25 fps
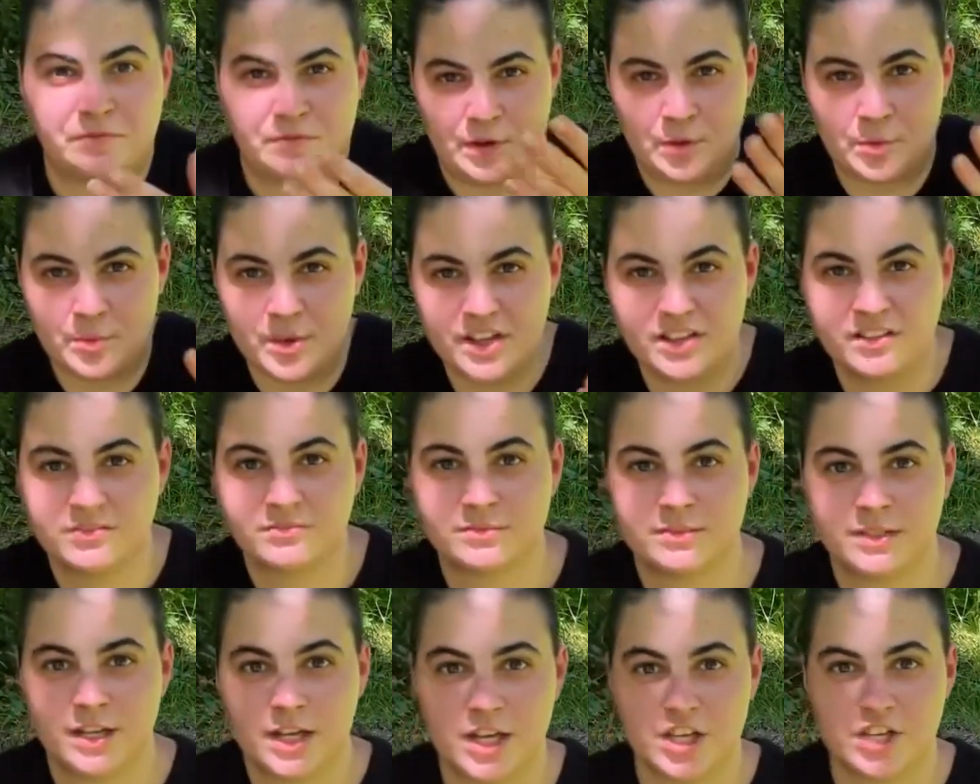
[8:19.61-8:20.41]
film it?
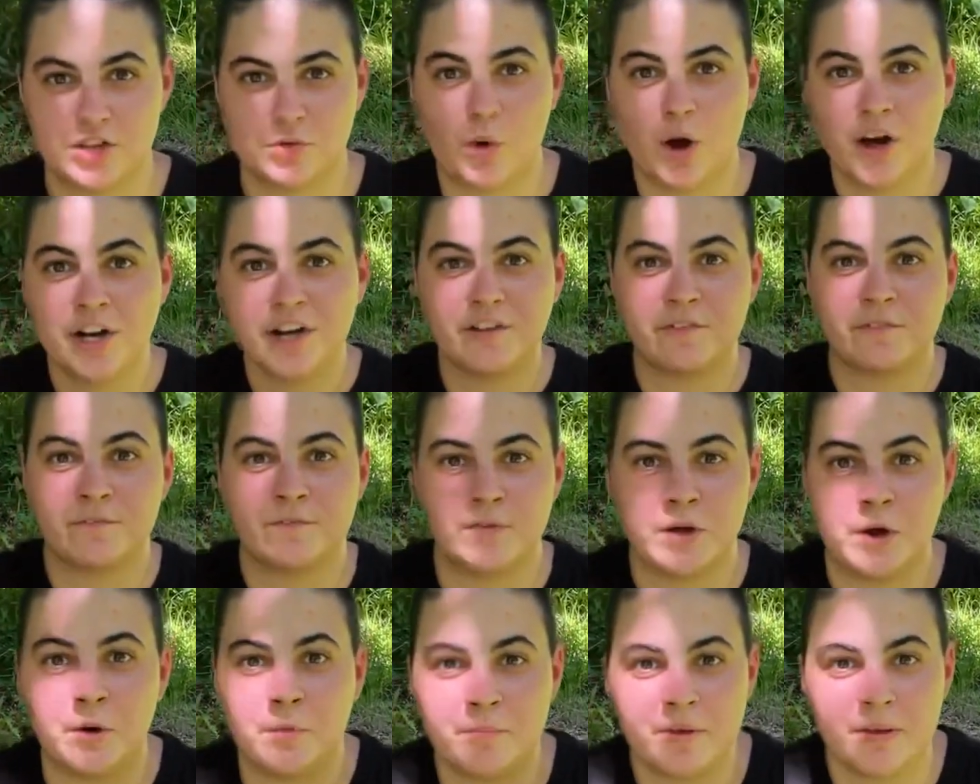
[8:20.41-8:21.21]
You wanted to
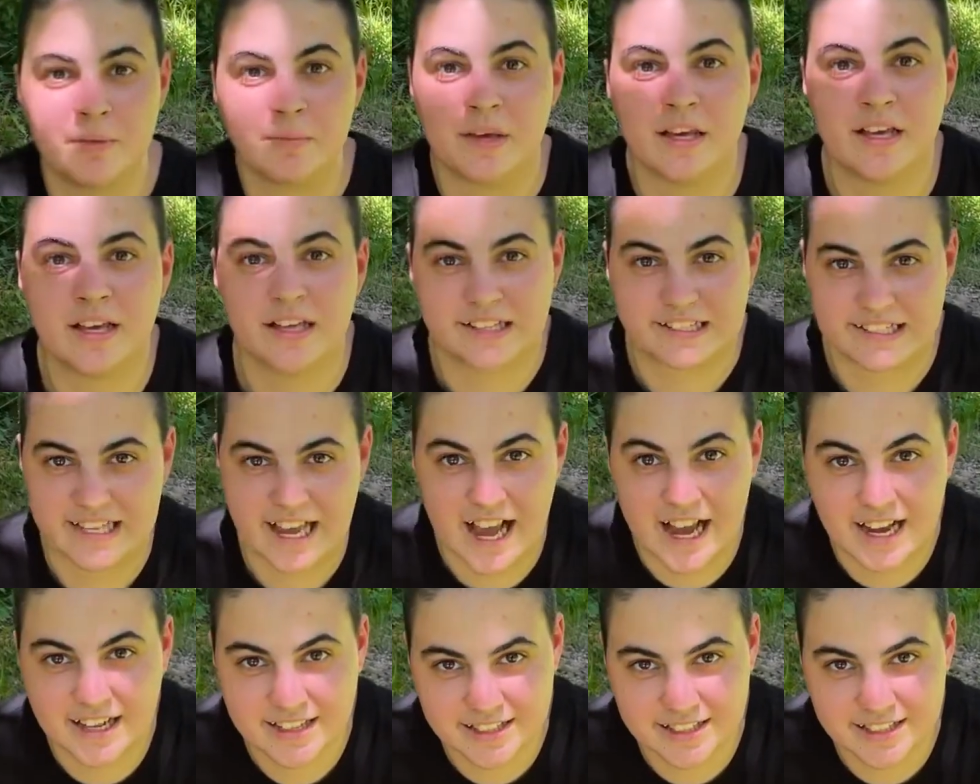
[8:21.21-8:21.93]
film me being attacked?